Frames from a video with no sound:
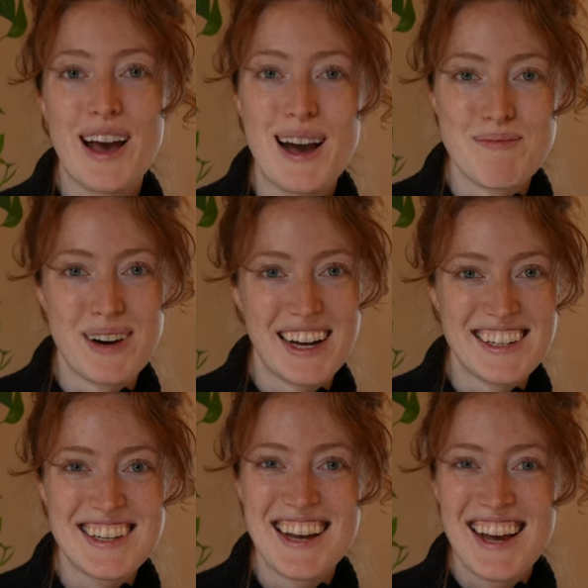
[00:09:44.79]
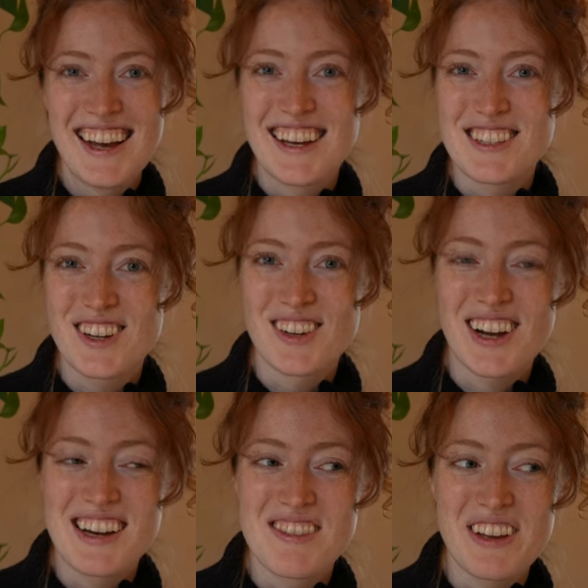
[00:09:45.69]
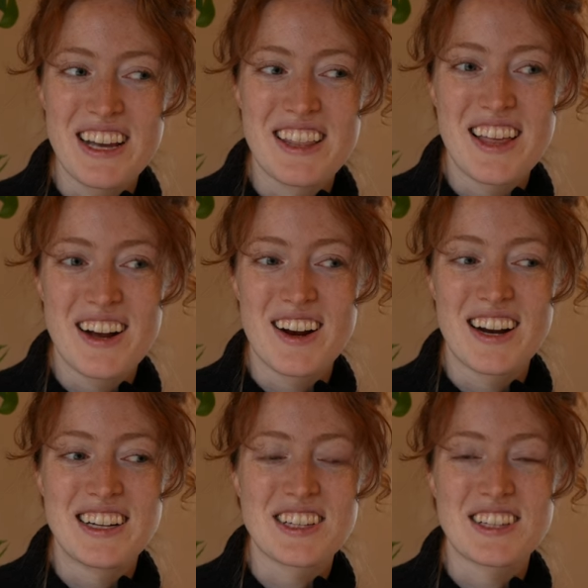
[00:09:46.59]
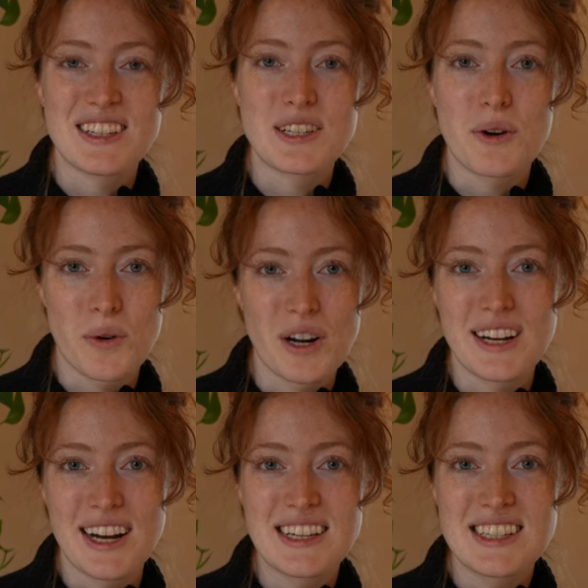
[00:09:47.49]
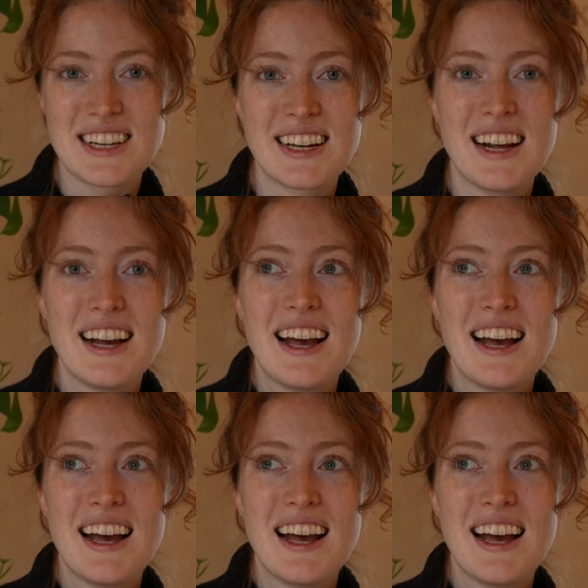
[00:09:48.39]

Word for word: that much. It's all kind of in there and I just need to organize it.